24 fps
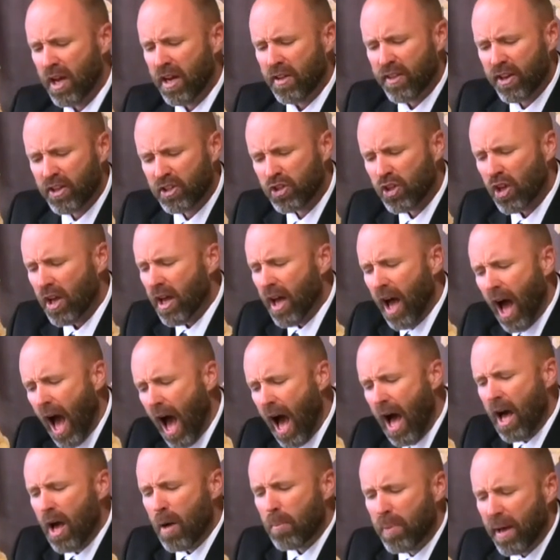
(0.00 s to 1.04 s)
There's
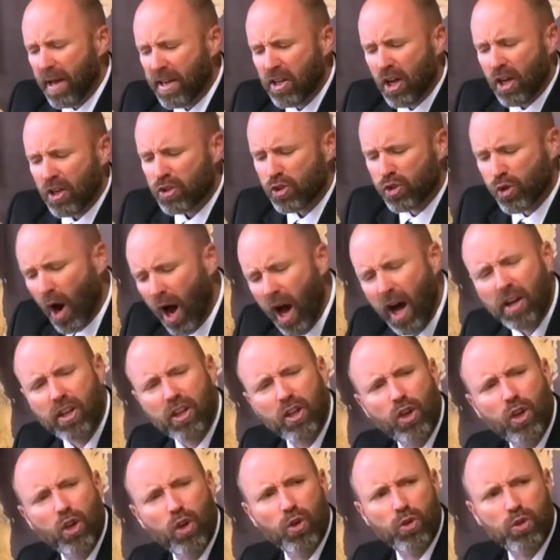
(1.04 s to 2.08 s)
uh, been drug
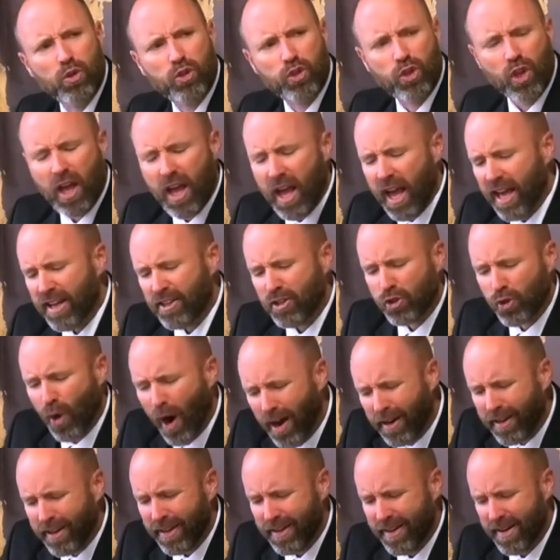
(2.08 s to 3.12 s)
use and
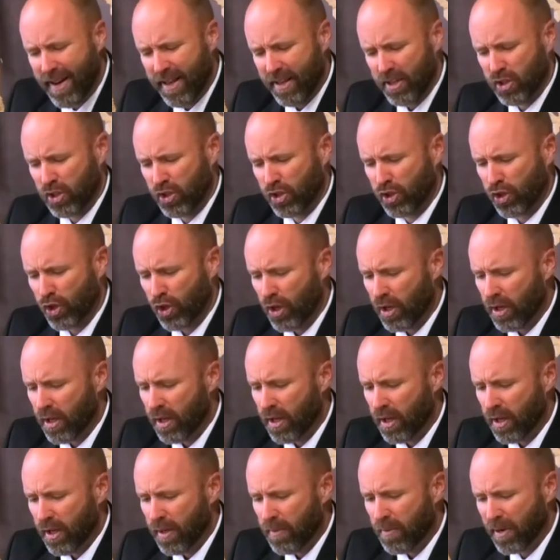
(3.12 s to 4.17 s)
drunkenness.
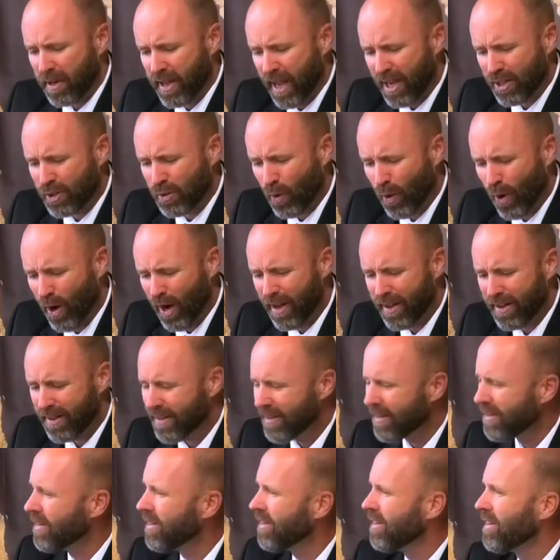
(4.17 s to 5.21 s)
But guess what?
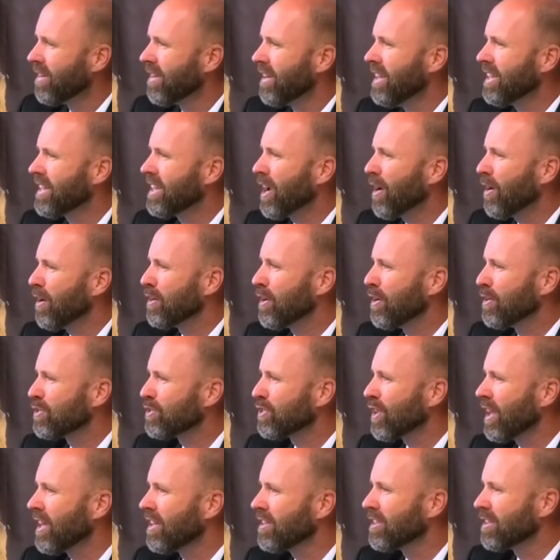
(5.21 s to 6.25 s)
He carried those
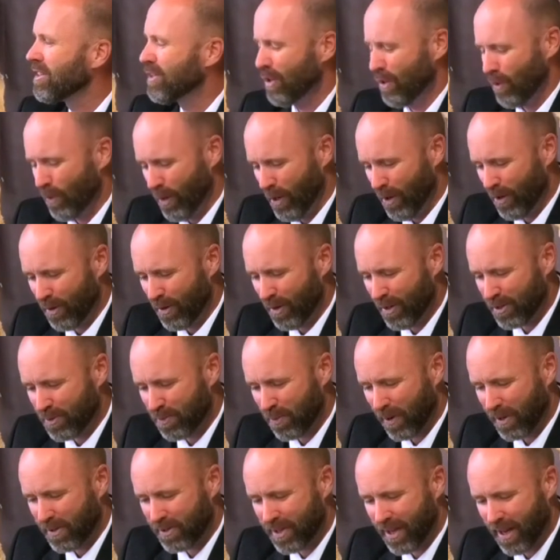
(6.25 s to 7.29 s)
things into the wilderness,
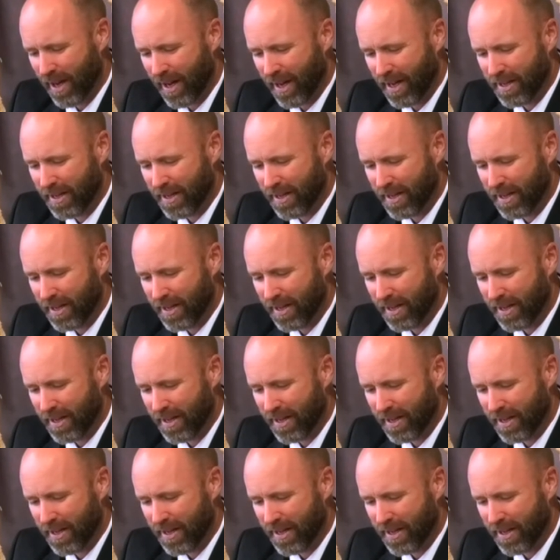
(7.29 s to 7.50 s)
praise God.